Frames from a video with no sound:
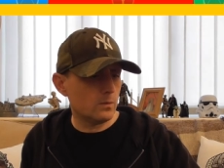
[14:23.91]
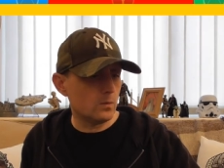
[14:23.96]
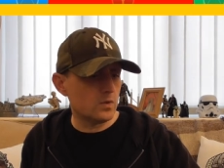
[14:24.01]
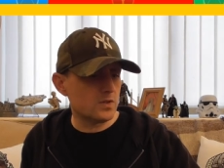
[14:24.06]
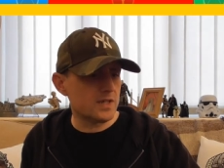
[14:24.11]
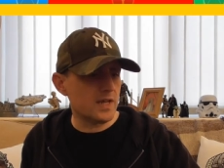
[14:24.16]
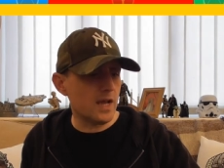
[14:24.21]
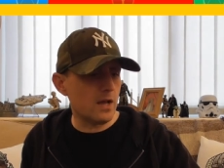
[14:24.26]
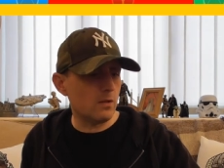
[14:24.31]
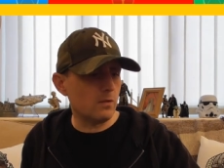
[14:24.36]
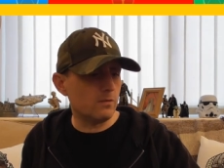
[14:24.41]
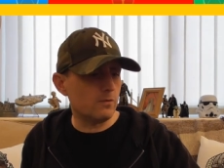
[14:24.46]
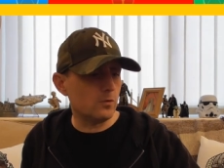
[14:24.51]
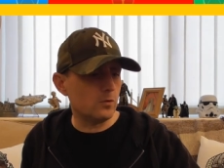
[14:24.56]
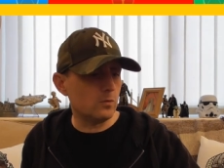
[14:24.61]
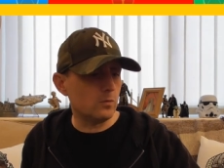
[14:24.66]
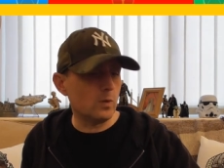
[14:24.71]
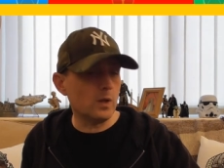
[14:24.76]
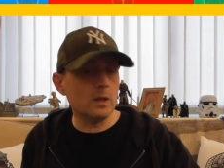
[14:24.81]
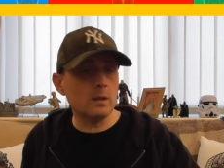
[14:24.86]
was he
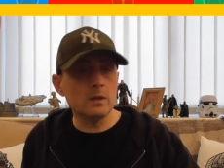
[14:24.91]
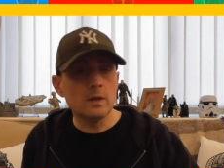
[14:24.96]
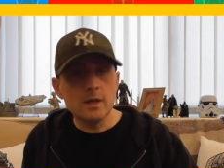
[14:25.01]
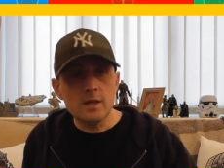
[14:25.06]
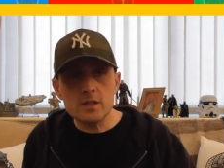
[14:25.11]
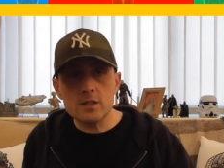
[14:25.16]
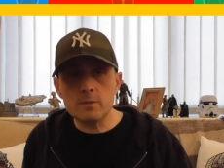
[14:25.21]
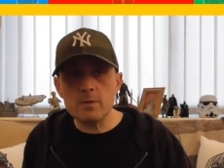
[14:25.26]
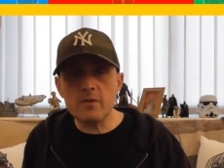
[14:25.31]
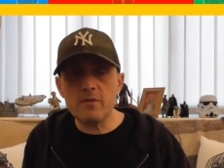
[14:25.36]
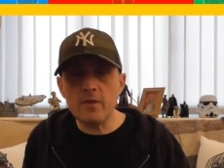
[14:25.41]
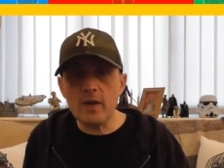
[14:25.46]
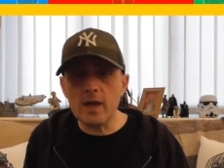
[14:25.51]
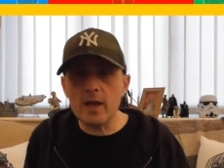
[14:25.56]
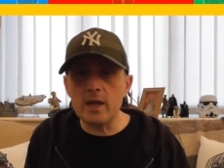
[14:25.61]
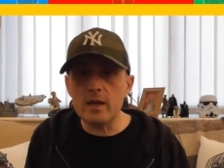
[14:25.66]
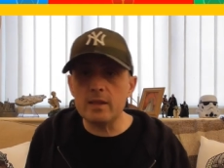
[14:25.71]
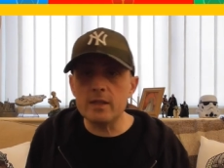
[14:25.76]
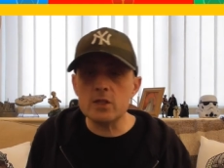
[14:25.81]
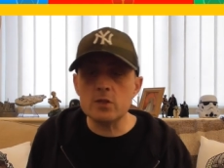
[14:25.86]
helpful? Well, to be
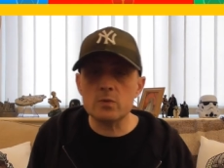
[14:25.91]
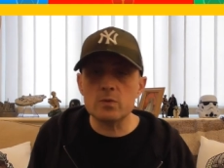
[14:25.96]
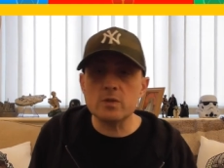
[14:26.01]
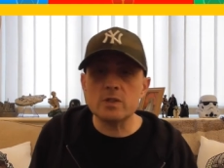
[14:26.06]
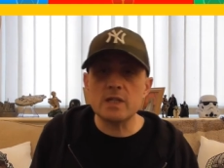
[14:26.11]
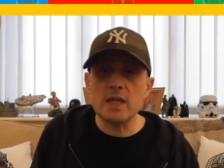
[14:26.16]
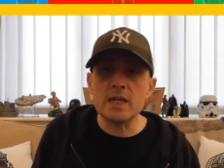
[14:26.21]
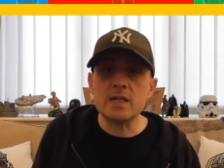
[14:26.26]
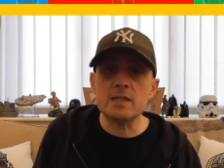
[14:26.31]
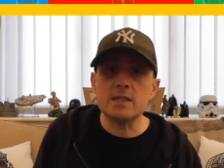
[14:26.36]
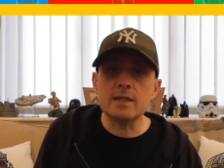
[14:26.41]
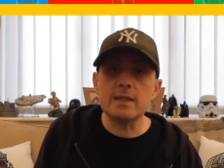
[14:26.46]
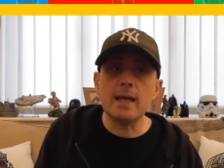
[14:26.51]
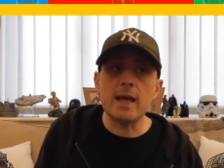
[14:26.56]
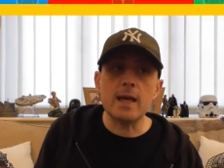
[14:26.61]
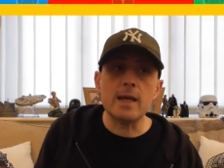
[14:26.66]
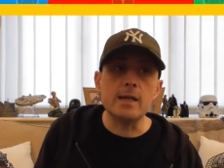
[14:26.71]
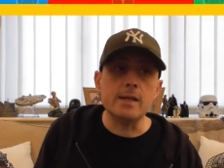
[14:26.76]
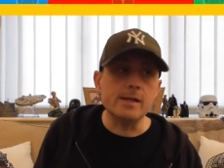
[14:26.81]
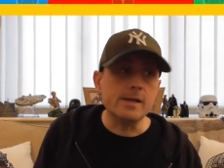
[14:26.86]
fair, this was
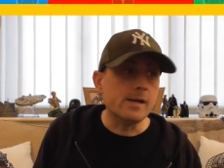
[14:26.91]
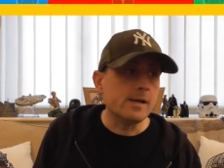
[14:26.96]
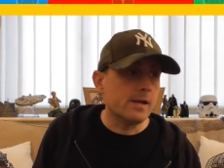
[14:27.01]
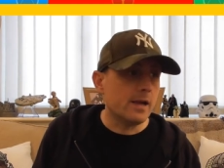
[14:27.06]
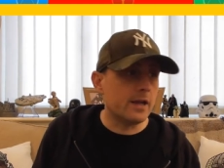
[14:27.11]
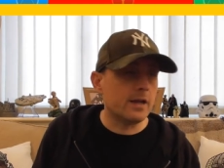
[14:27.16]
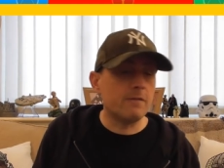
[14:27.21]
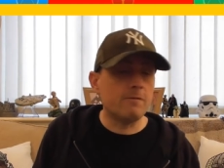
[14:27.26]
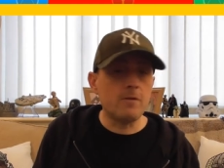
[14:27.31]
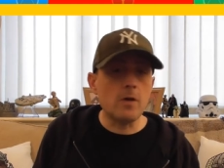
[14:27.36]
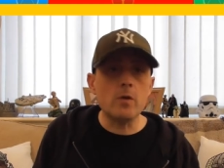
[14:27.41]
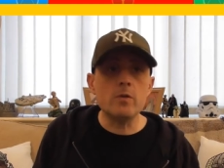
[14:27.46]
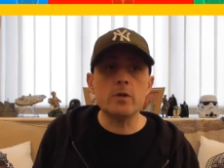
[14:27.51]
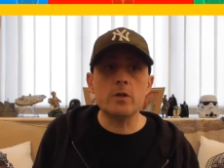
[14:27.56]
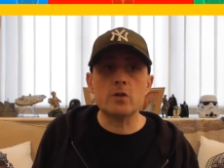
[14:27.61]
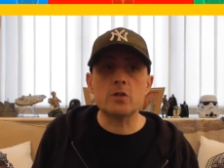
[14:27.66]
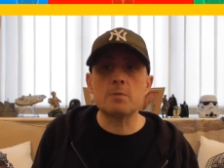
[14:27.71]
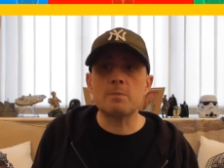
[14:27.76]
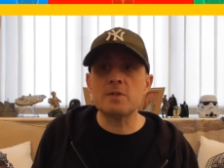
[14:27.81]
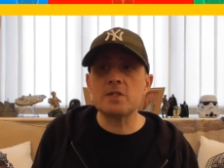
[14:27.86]
yesterday, and I phoned
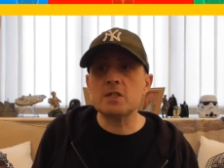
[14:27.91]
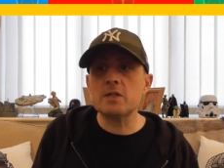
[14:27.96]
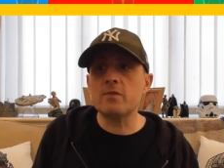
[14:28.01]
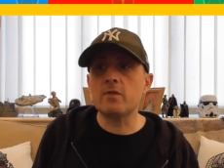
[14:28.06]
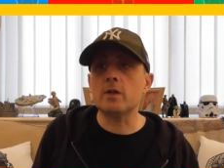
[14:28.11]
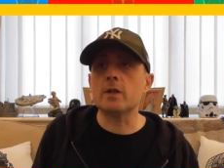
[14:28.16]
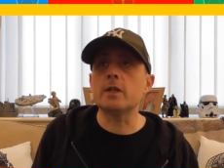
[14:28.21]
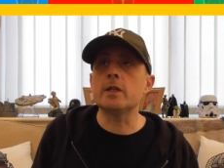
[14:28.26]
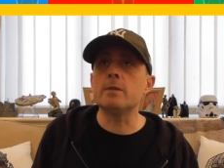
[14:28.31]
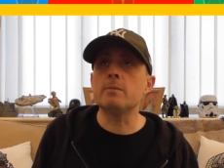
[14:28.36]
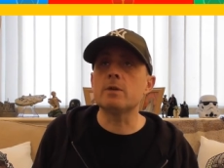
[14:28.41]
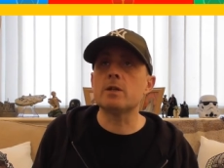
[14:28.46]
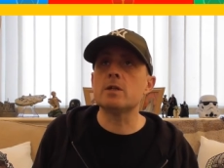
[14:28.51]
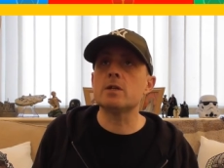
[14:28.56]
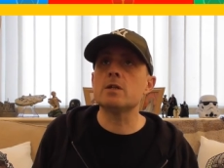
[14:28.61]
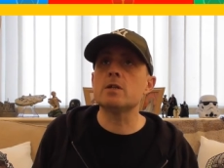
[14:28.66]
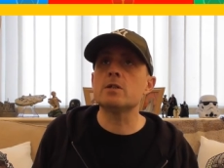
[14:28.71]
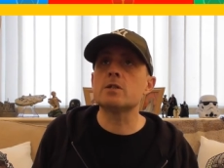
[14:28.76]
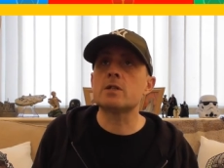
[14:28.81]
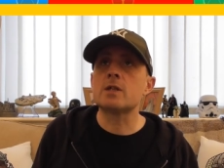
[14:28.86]
up specifically
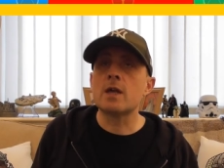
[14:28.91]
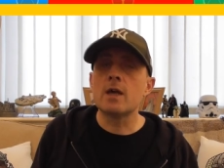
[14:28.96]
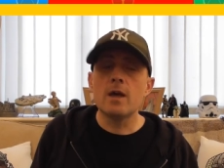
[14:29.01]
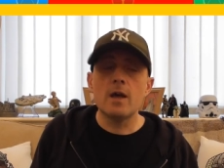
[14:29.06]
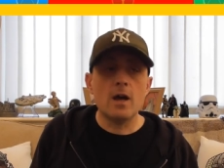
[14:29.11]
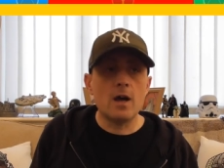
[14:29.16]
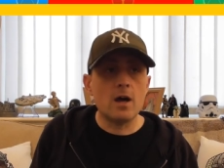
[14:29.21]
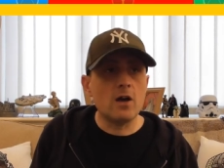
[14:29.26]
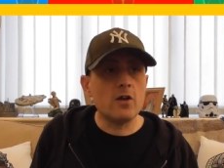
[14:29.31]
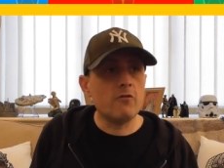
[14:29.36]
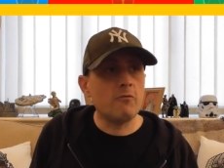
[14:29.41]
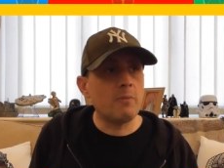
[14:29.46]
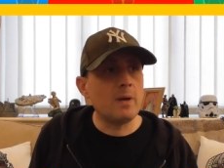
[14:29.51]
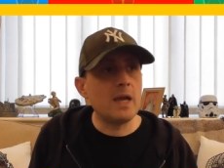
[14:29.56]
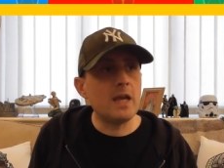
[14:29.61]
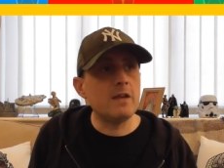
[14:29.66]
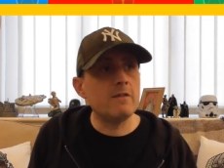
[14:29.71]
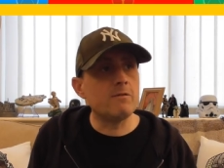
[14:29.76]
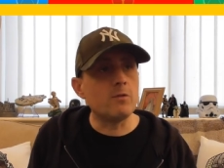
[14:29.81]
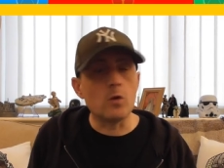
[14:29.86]
because I've
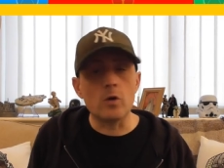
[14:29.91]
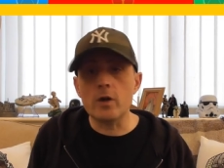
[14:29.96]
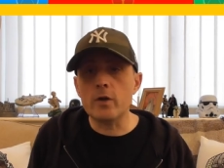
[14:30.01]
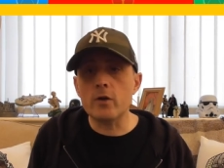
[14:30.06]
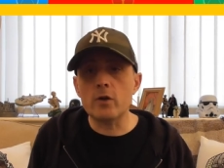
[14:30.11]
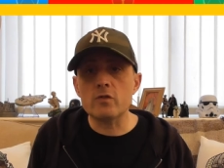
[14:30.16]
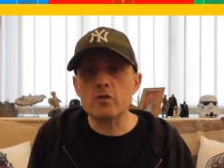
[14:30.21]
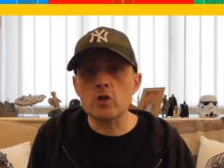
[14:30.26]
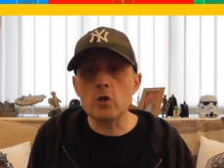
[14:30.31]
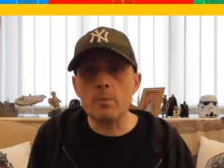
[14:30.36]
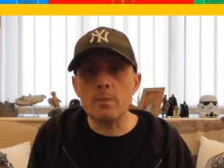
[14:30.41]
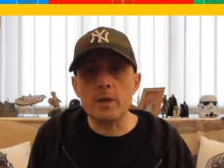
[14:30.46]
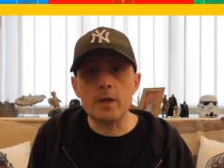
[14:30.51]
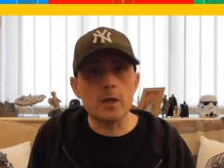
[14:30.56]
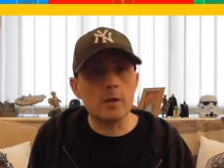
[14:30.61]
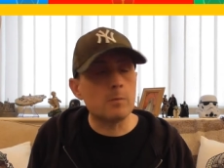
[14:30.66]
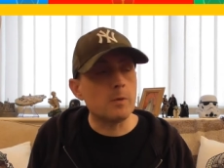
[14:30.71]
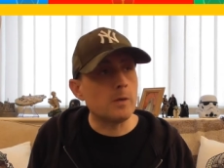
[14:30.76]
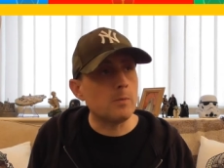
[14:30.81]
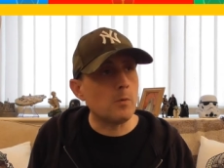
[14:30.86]
paid for, going off topic
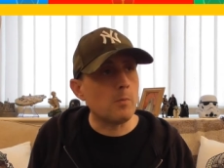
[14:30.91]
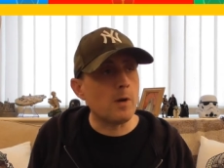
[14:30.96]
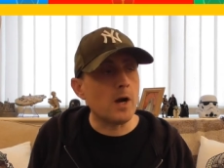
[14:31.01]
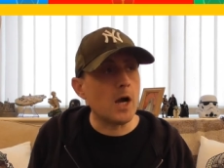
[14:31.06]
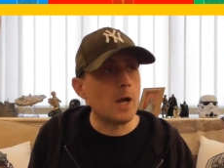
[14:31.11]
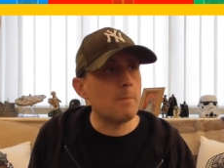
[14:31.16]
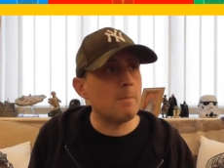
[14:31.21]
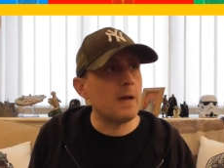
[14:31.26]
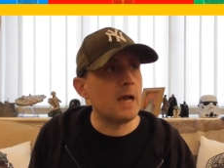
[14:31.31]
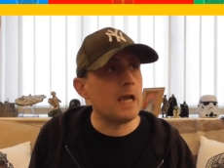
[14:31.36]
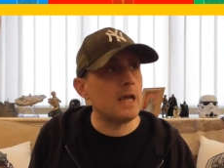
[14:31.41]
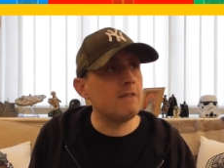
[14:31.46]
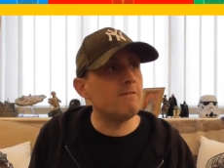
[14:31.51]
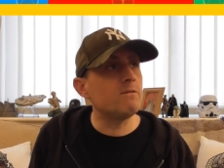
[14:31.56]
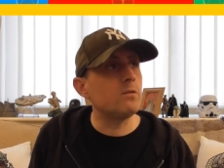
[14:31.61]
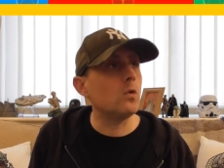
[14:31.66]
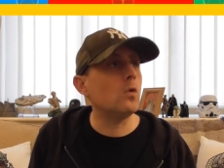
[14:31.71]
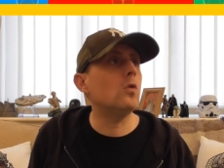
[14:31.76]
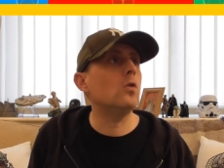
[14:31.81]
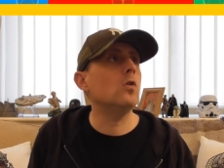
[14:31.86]
here, people, but I paid
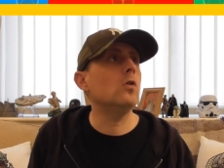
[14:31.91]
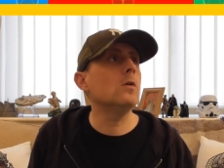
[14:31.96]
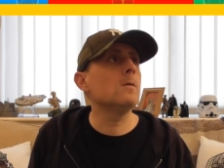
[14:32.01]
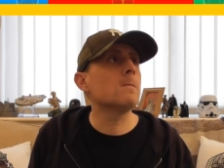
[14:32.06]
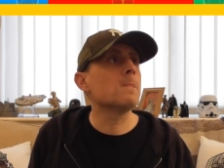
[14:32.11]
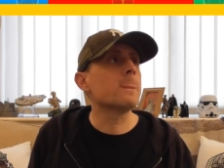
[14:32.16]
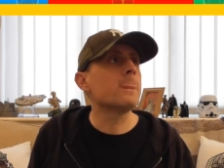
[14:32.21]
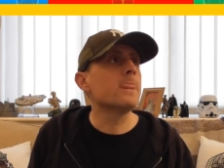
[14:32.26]
for